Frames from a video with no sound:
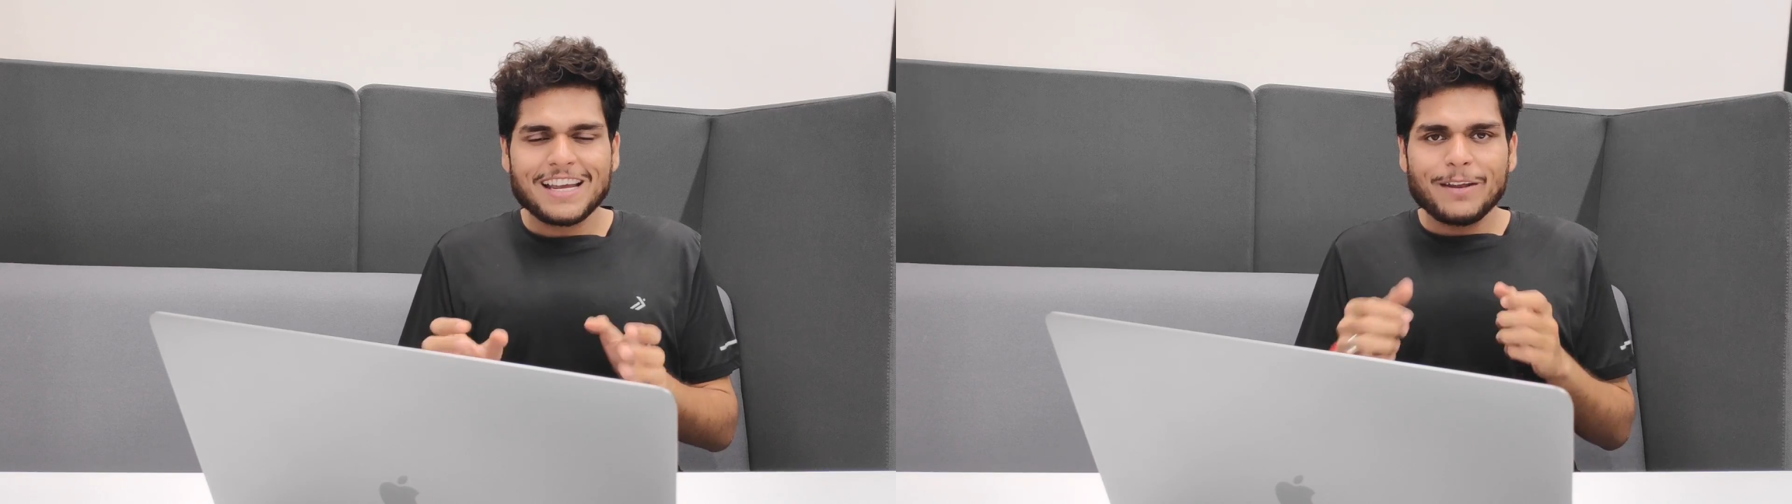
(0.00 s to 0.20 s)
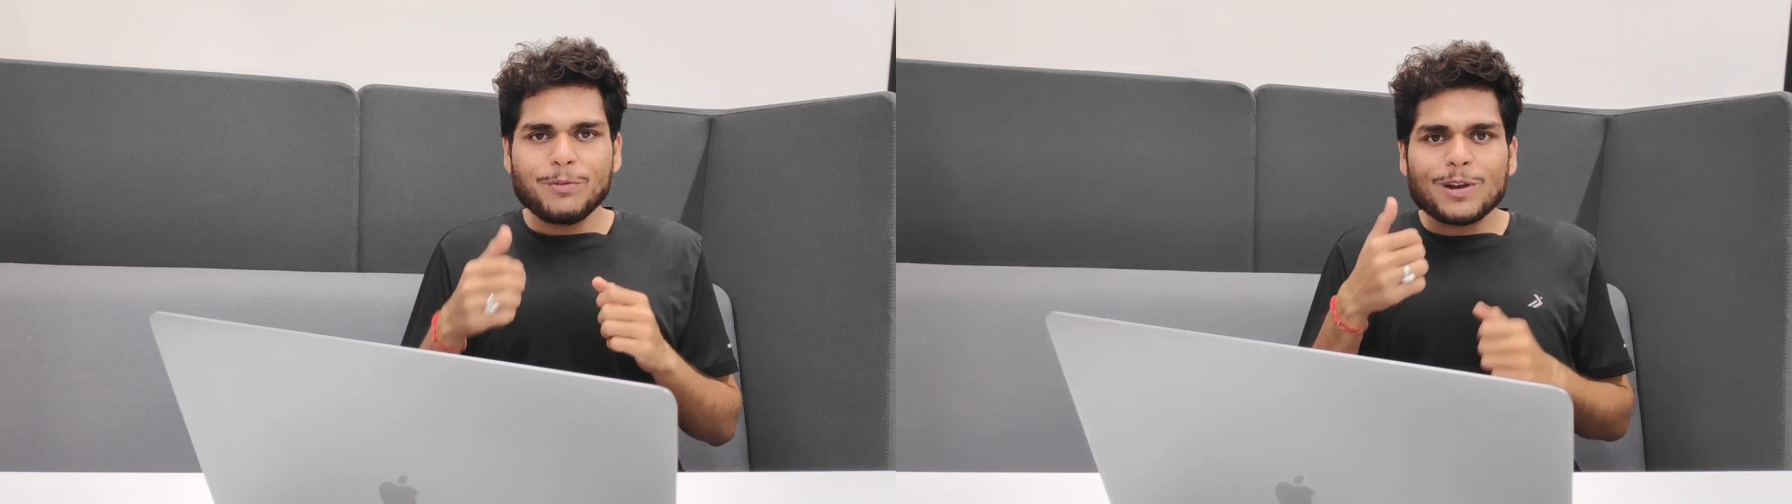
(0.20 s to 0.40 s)

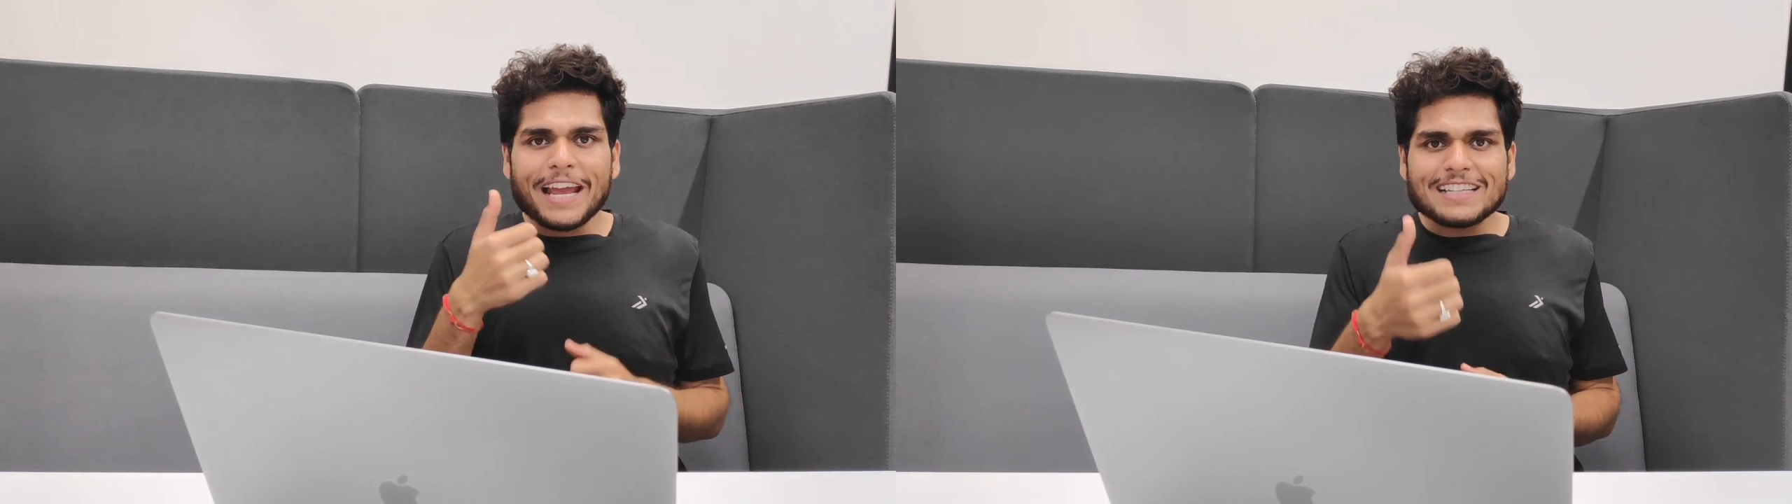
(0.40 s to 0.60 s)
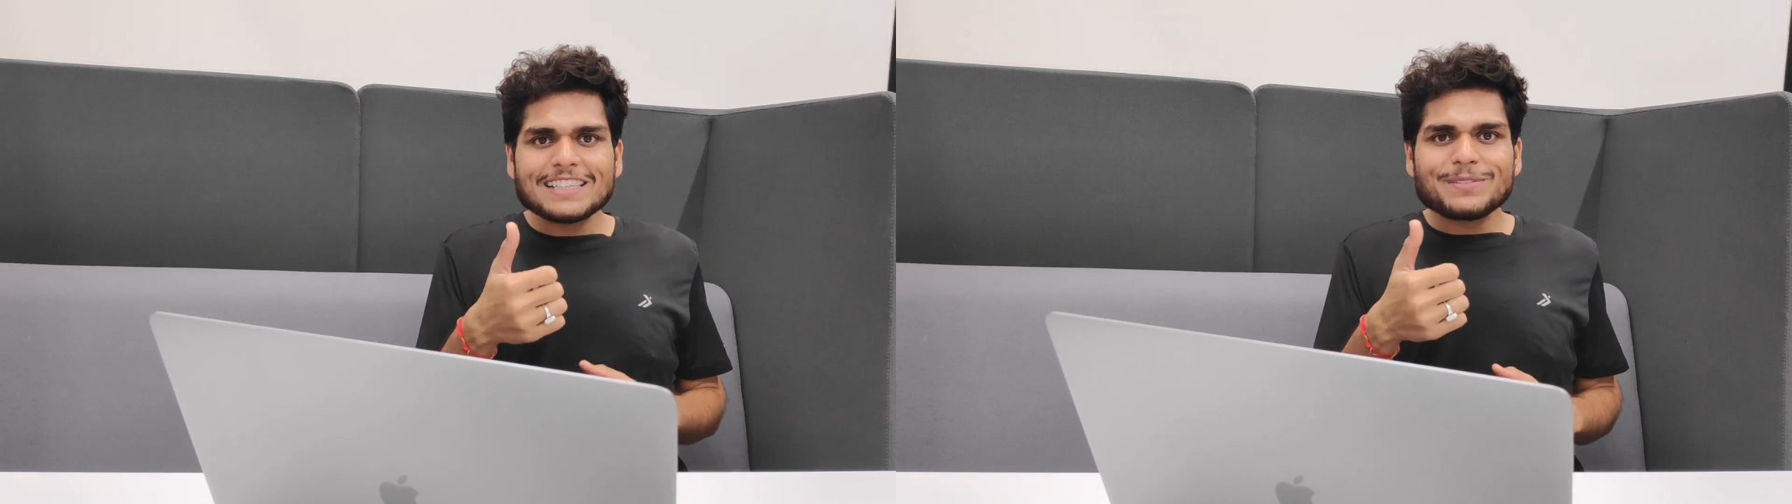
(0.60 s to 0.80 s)
If you
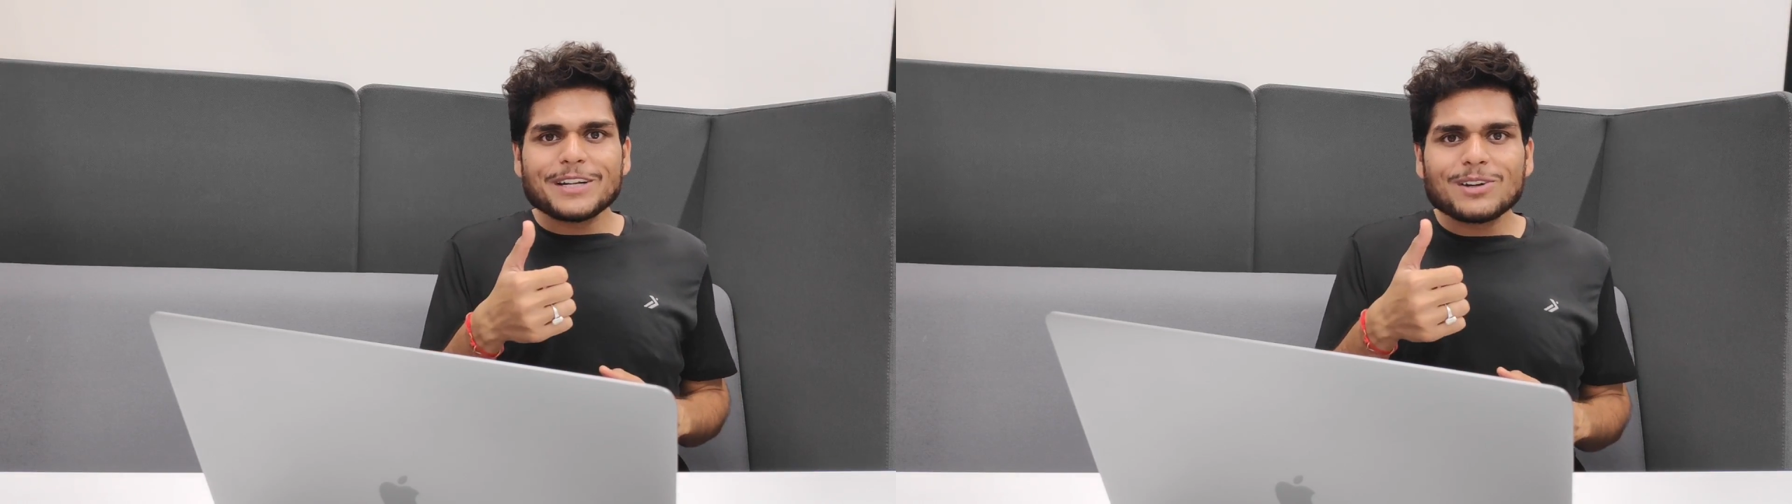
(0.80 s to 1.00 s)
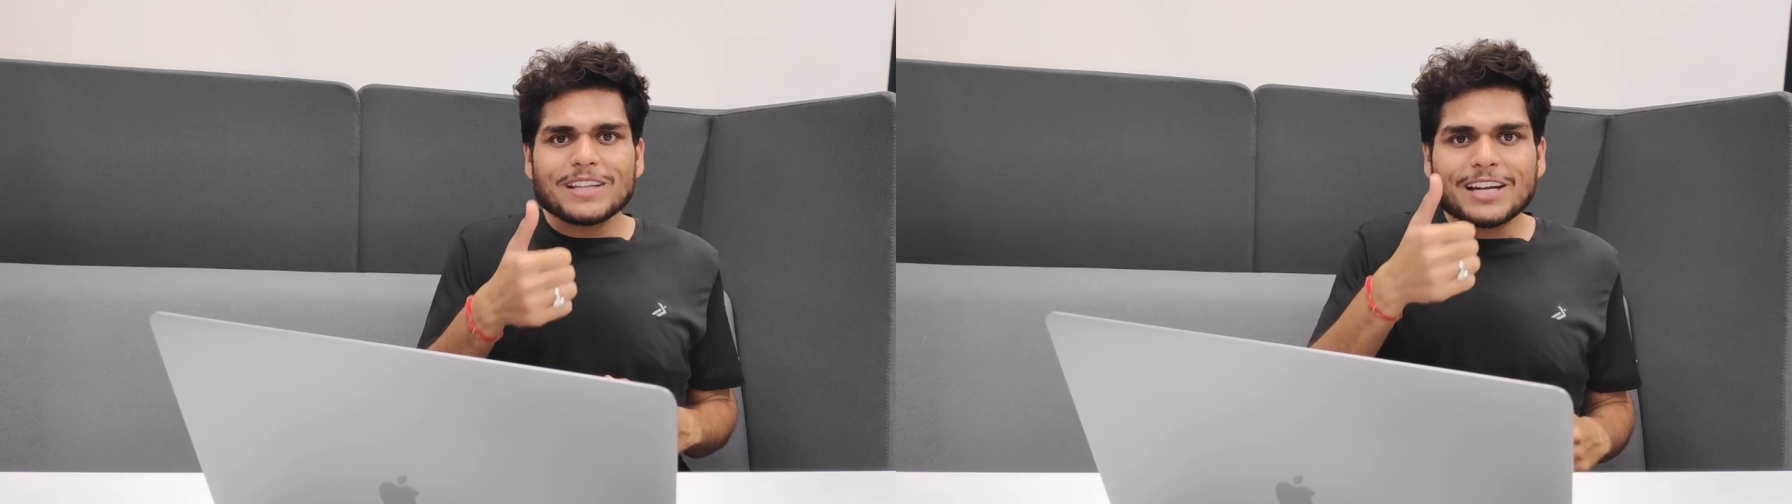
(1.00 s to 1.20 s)
like this
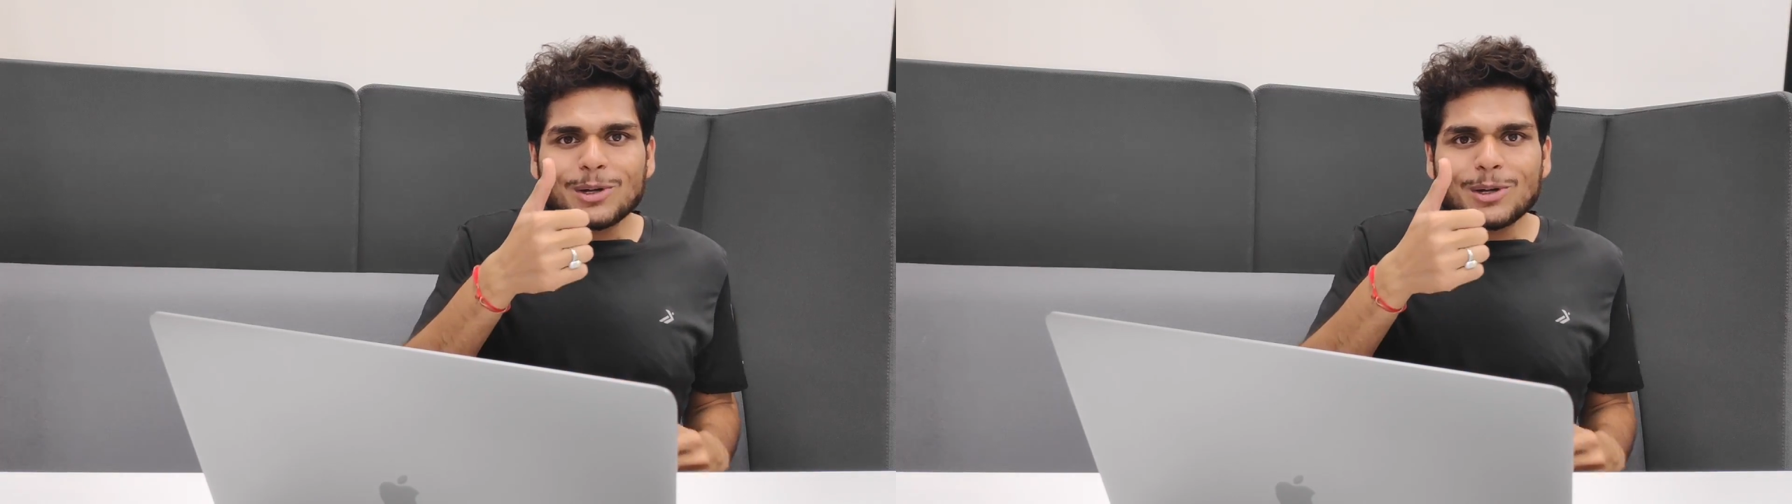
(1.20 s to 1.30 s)
video, then